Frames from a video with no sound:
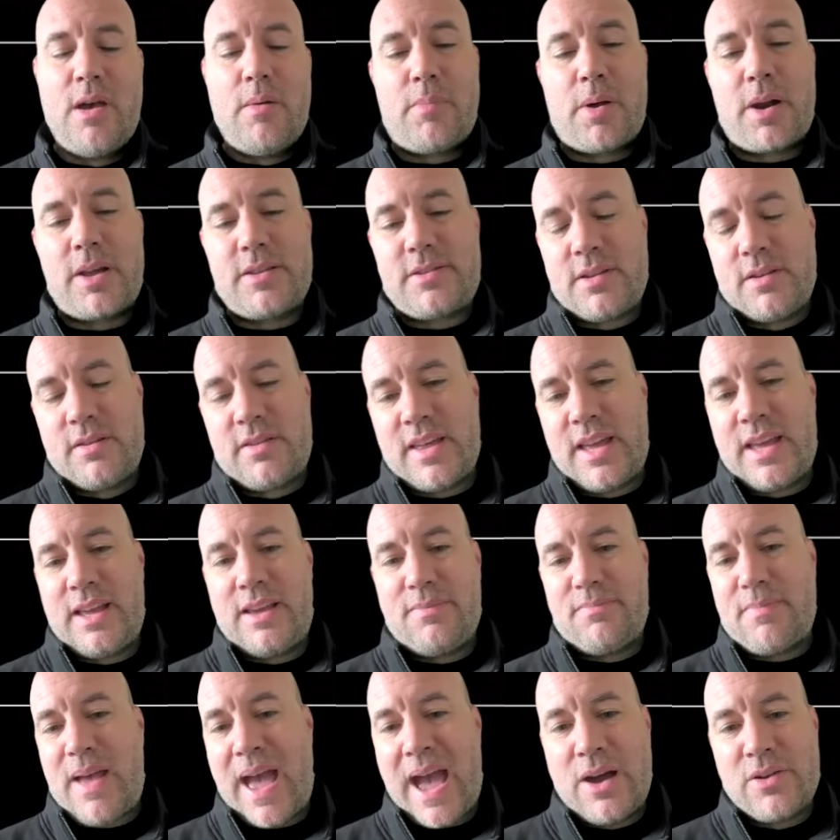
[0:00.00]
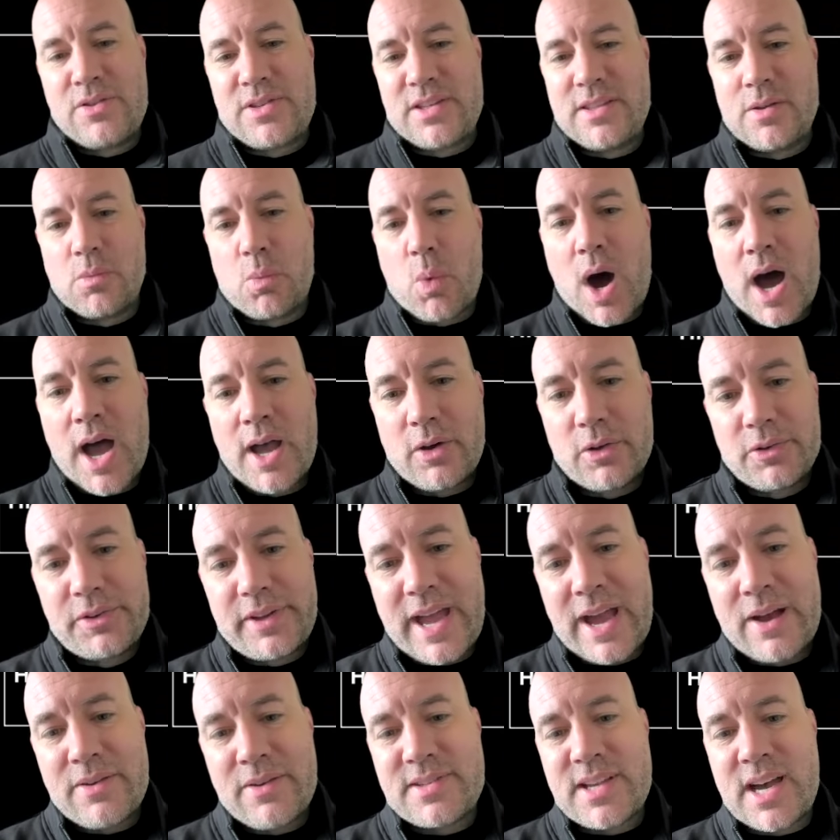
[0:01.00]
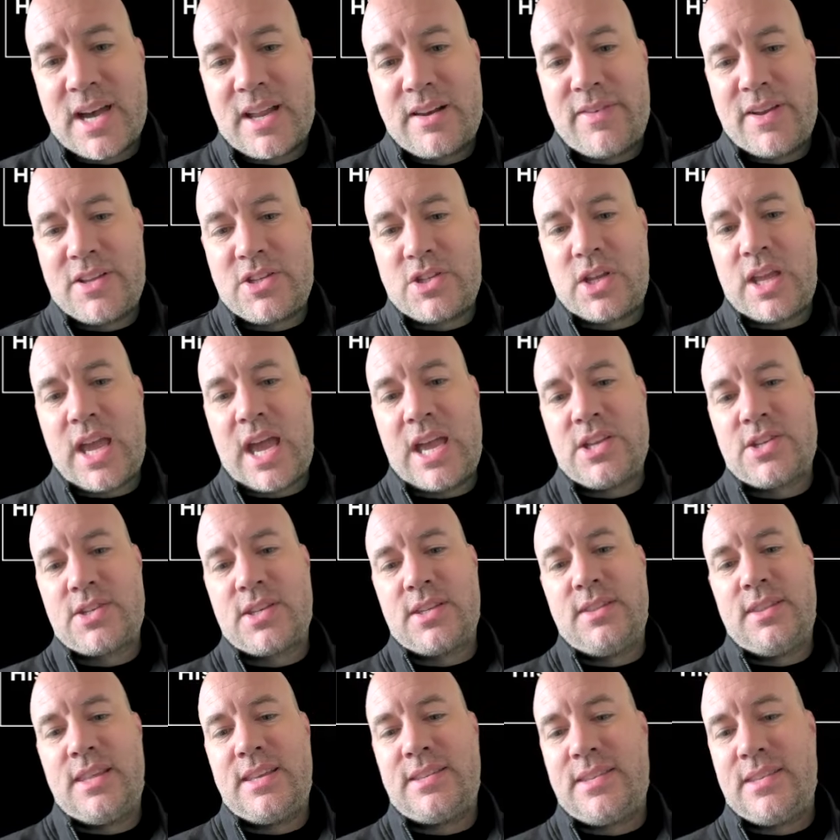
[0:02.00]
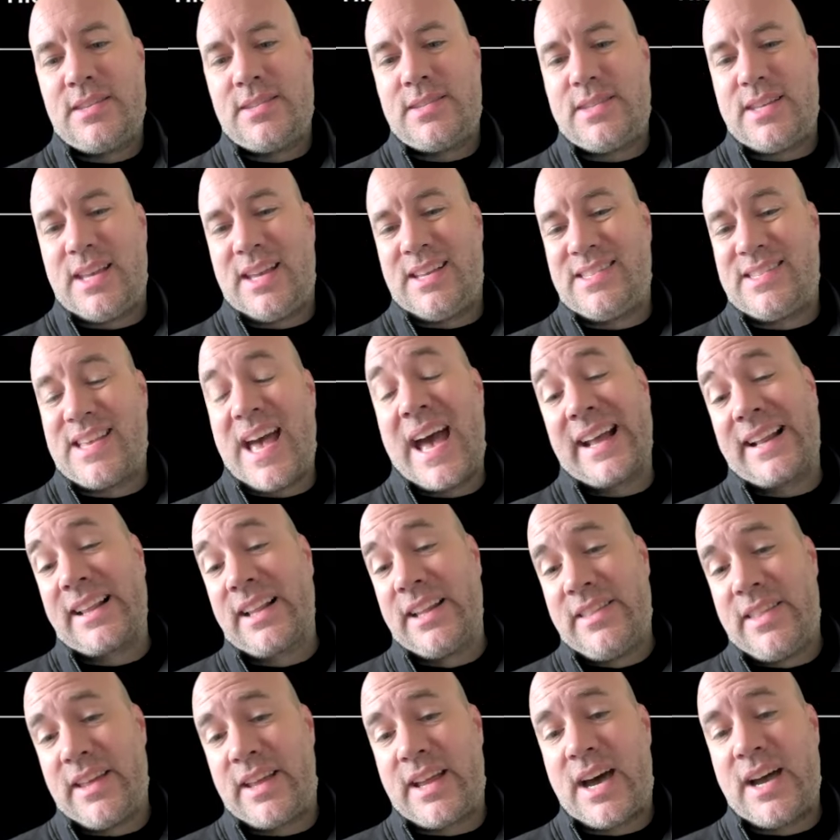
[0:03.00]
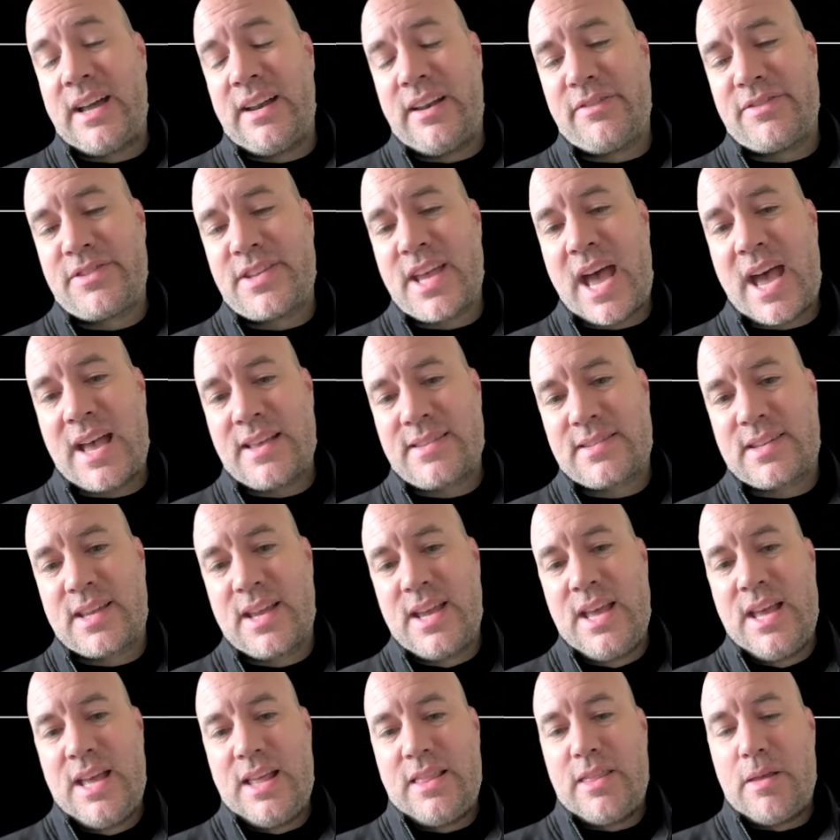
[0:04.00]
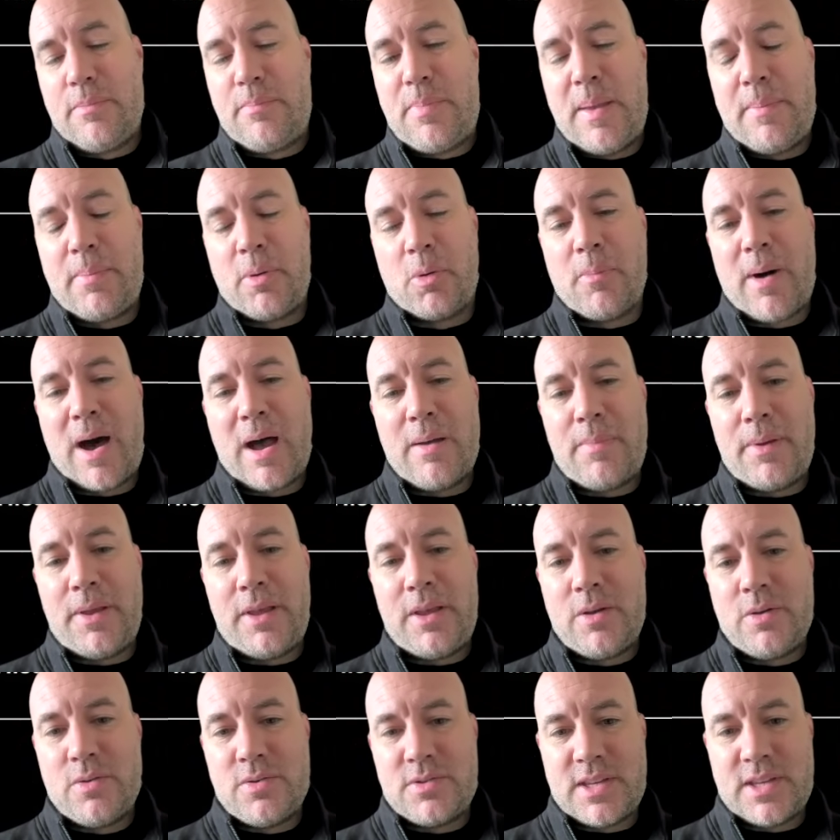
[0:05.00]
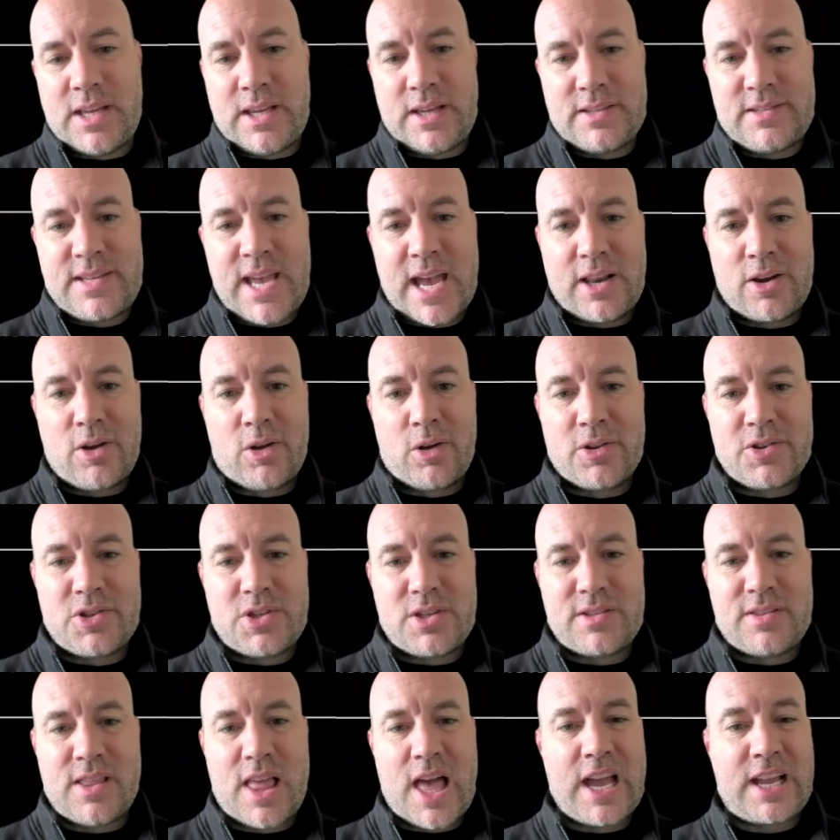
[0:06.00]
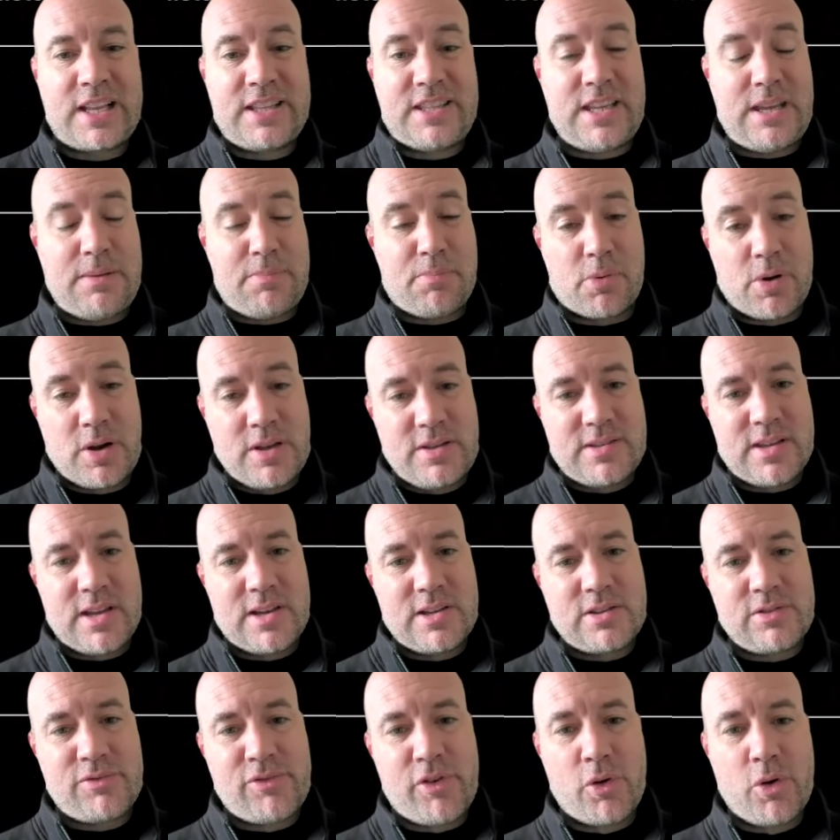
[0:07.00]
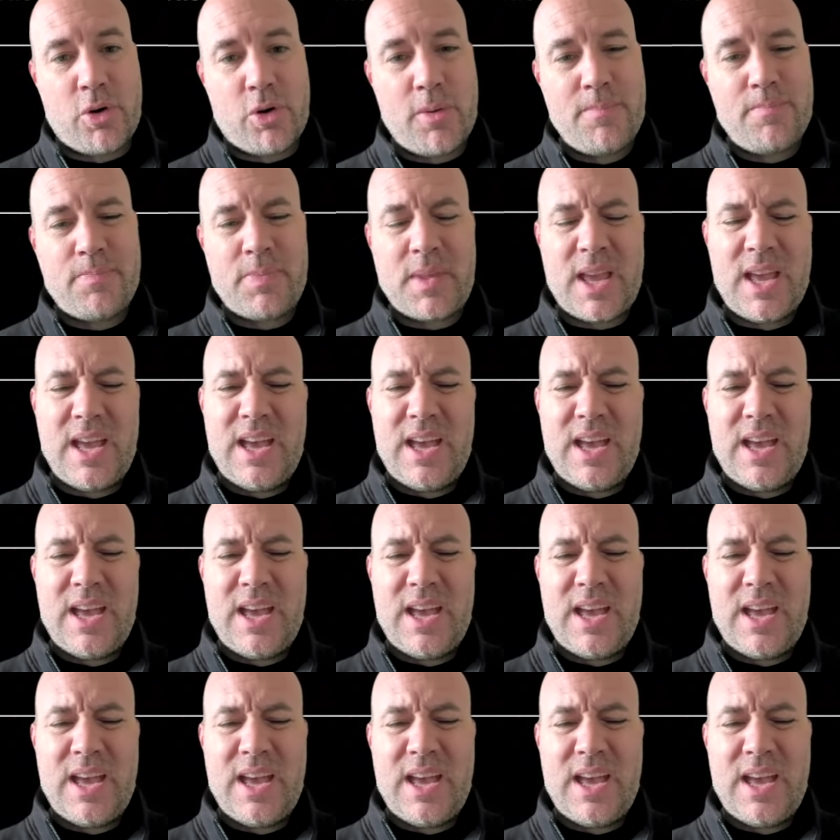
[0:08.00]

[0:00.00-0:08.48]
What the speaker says: But I do think out in the wild, outside of education, this is exactly the kind of task that people might be using technologies like deep research for.